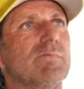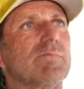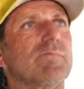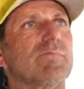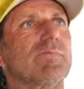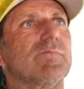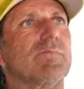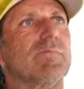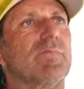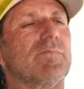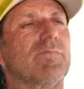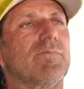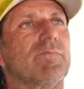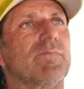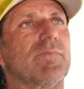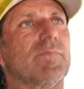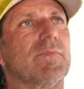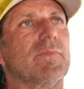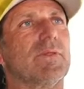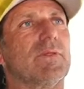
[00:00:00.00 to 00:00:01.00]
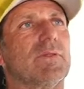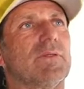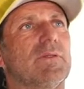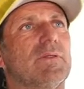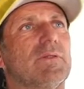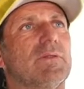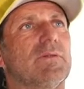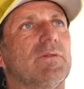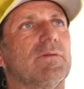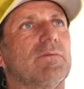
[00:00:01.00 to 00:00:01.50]
What do you recommend
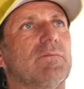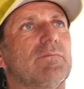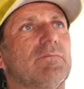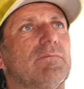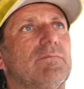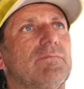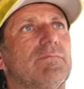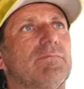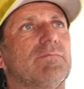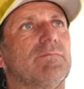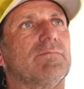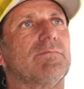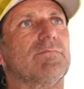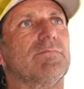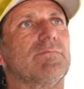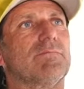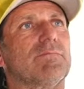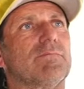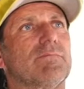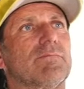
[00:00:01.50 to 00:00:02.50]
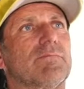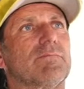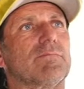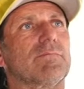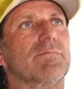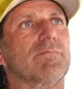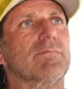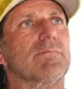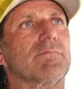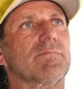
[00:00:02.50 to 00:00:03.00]
for a daily driver two-door
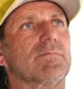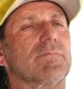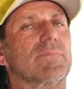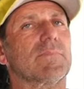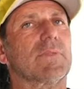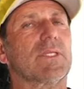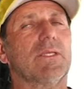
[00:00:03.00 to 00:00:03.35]
JK?